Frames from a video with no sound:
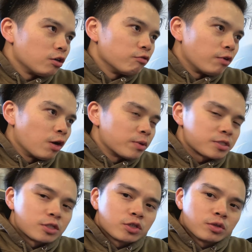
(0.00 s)
of what I
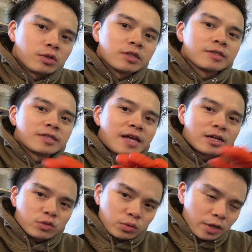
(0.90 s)
wanted to do,
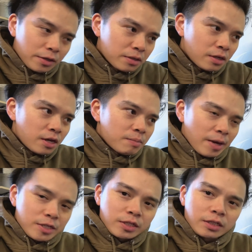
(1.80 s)
that's all done.
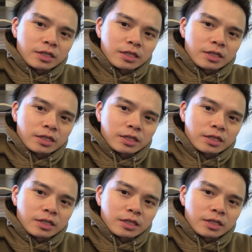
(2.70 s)
Basically,